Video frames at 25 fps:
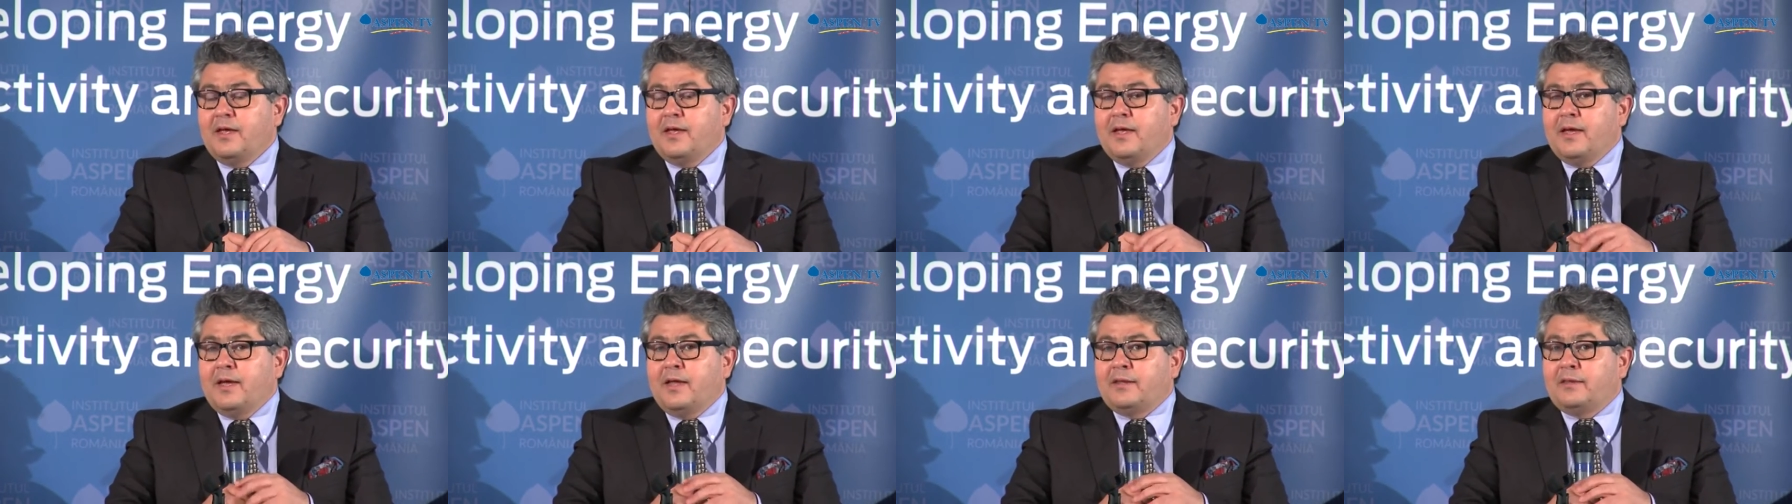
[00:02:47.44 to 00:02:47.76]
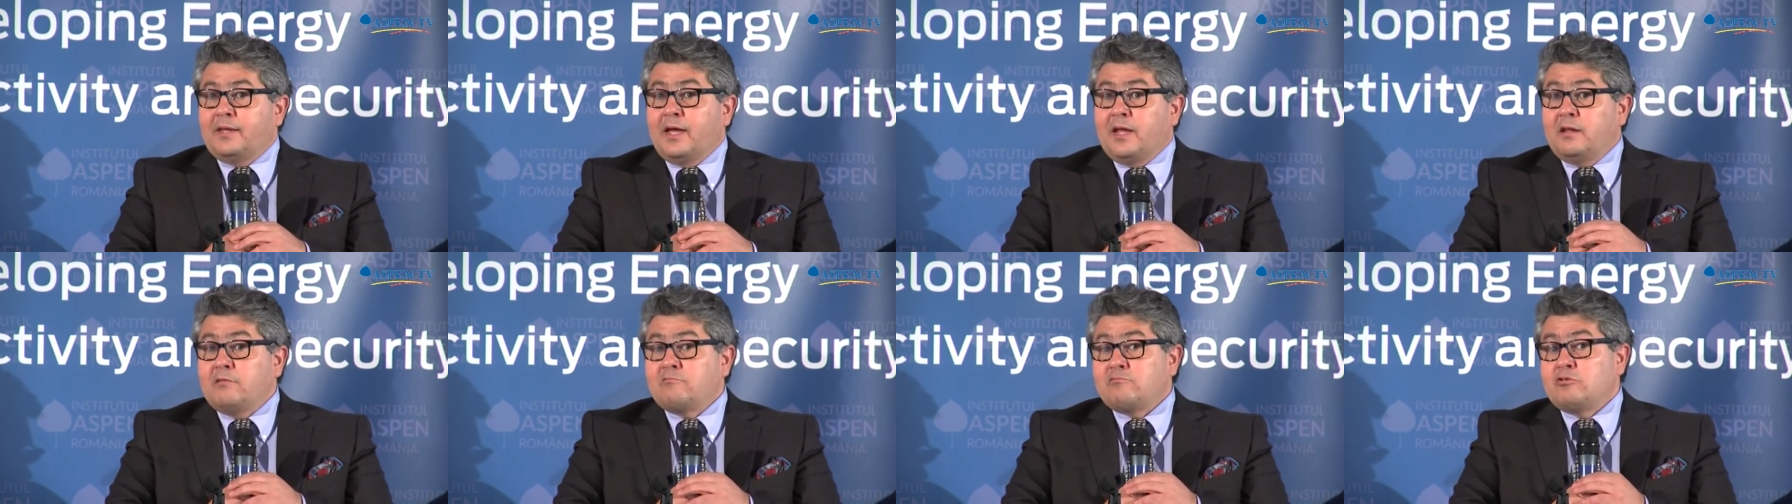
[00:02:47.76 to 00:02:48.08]
And
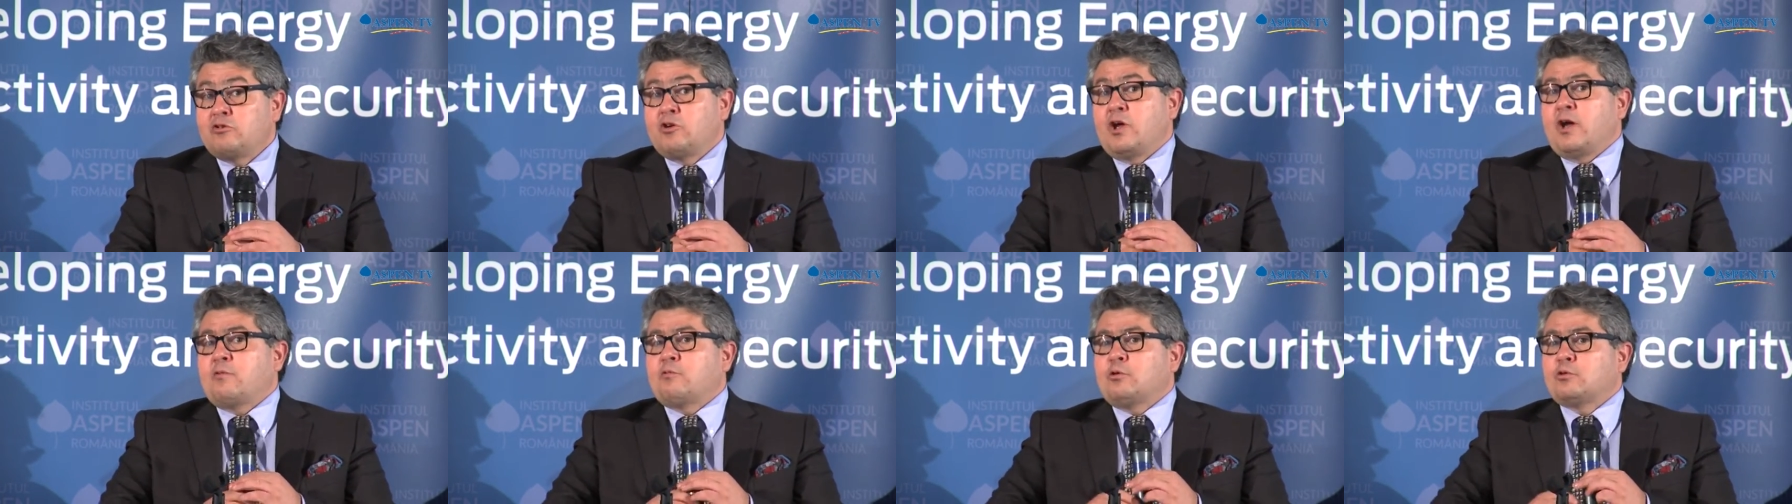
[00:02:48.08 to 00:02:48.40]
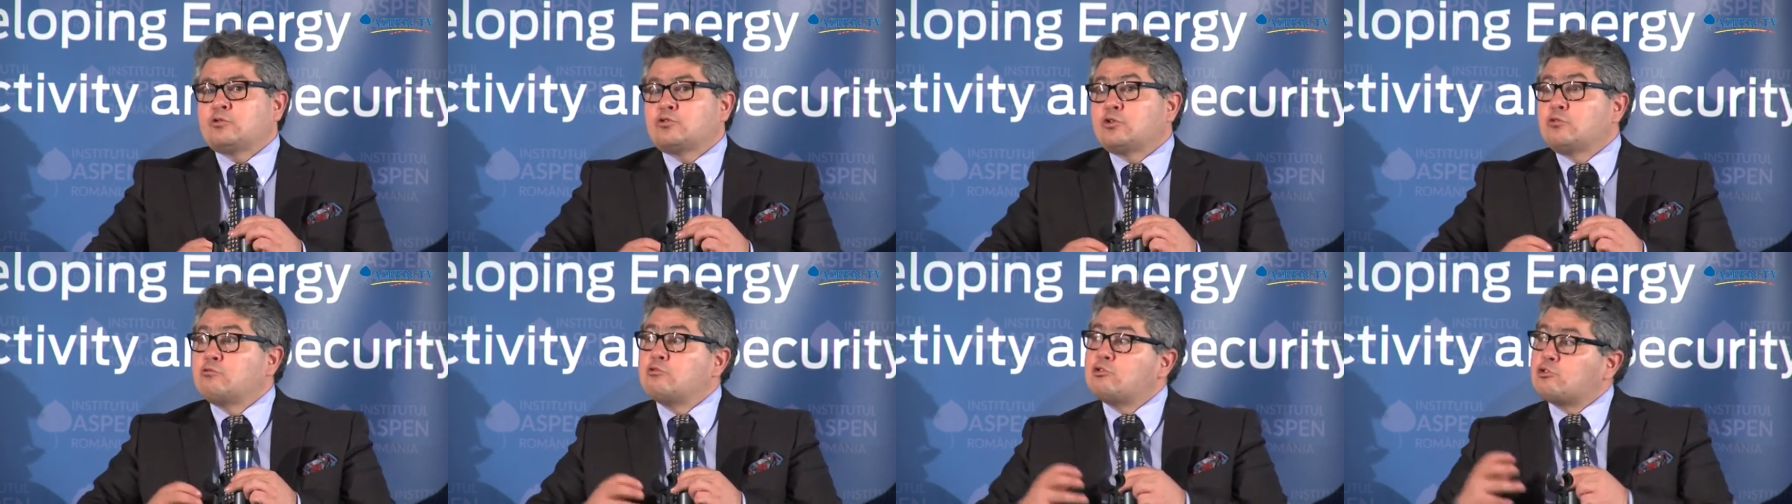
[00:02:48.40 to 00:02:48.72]
then you have
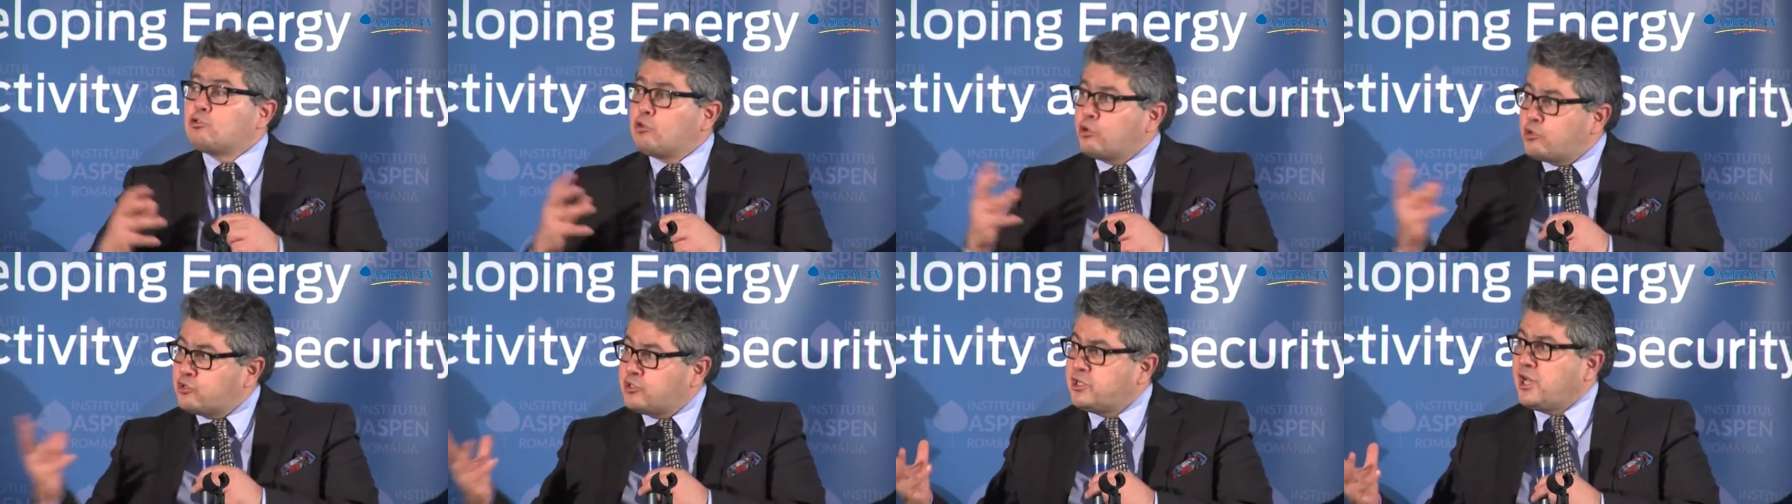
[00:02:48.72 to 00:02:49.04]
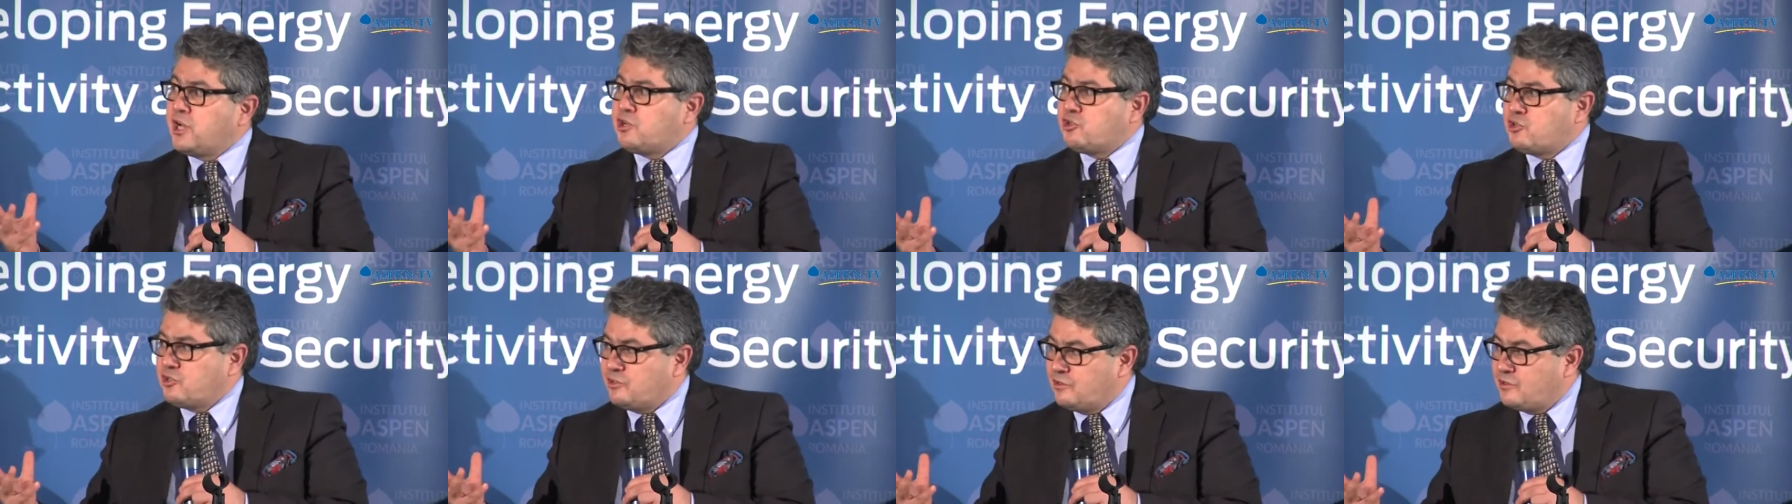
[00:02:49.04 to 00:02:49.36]
also resource
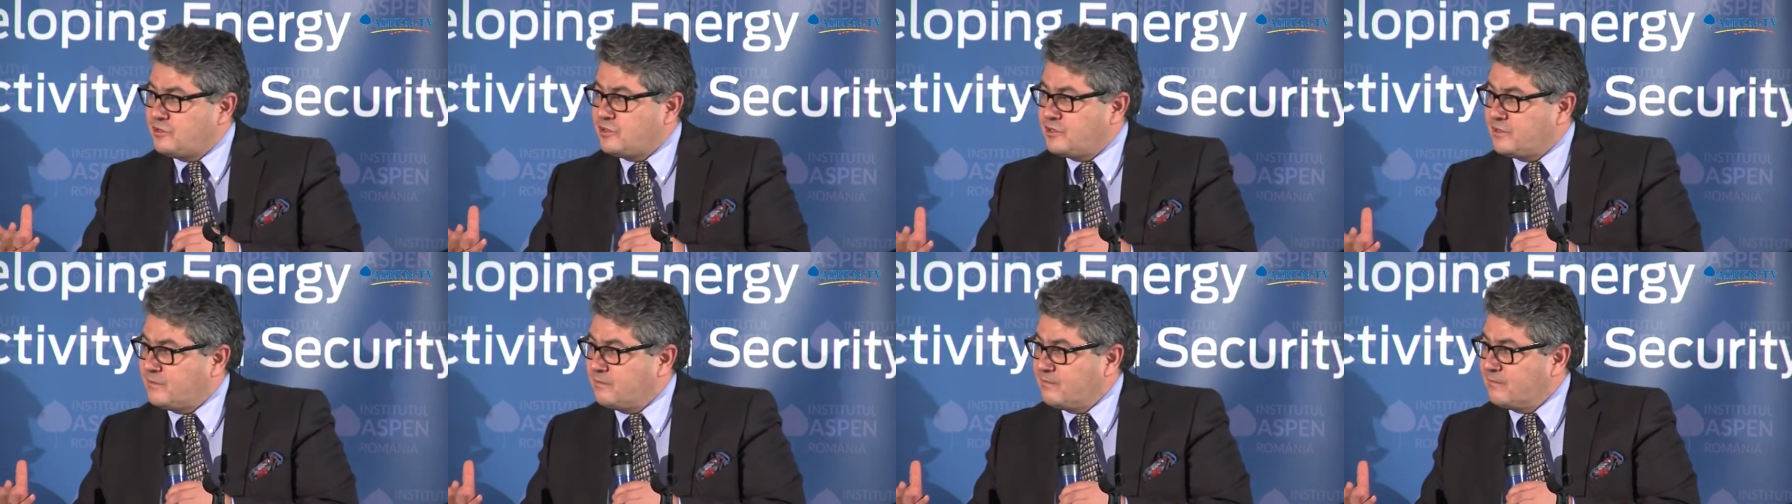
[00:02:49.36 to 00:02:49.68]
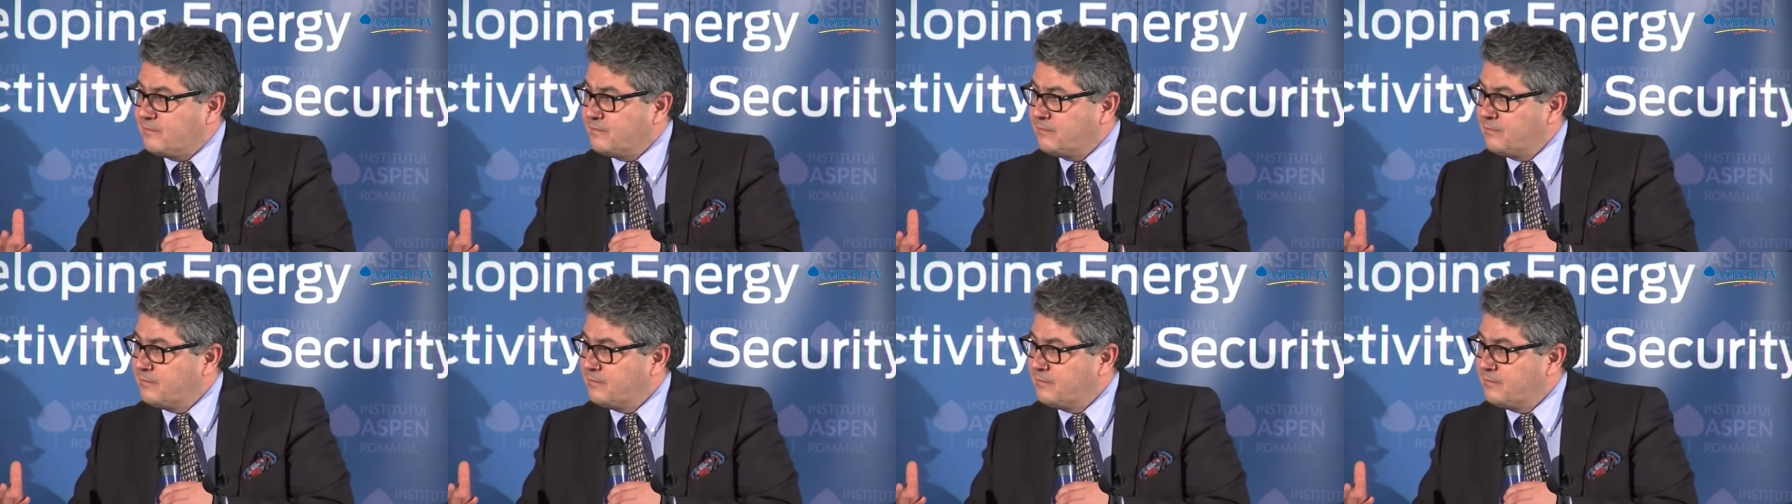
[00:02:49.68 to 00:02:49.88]
nationalism.